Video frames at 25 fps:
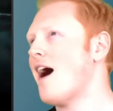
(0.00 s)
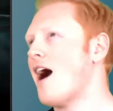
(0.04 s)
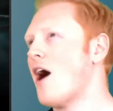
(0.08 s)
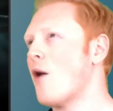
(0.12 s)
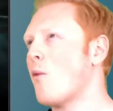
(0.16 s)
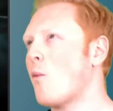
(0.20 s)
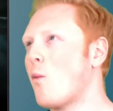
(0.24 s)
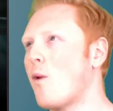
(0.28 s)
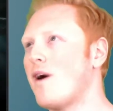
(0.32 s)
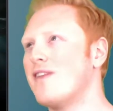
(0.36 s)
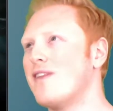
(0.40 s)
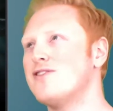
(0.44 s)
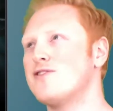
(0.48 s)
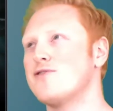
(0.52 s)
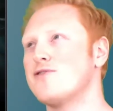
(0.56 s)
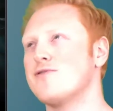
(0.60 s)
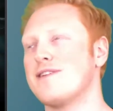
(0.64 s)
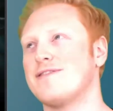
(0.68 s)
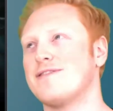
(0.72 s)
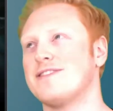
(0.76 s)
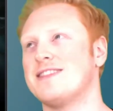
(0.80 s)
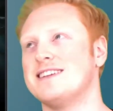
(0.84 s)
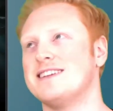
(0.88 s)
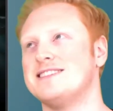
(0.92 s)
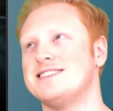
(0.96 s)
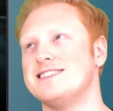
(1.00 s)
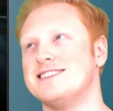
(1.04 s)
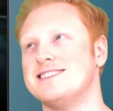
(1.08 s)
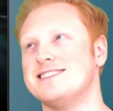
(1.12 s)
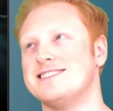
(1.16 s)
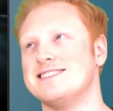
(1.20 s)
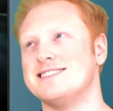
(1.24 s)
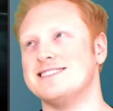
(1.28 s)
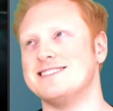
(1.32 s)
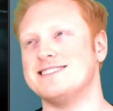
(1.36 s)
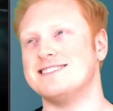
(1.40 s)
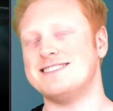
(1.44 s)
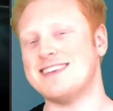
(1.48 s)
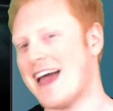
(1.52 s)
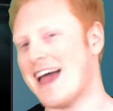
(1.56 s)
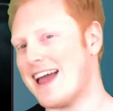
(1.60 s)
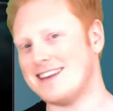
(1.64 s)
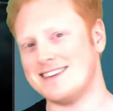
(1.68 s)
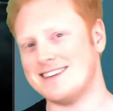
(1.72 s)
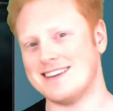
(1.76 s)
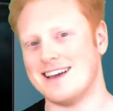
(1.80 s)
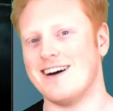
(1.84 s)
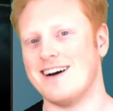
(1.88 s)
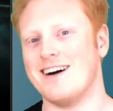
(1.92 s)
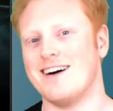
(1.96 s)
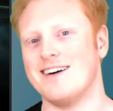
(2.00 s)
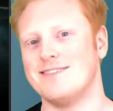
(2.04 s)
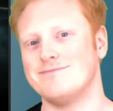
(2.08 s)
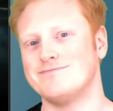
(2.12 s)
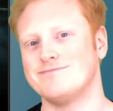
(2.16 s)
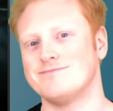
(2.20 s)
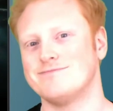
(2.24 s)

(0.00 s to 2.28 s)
I wonder if this is Zander.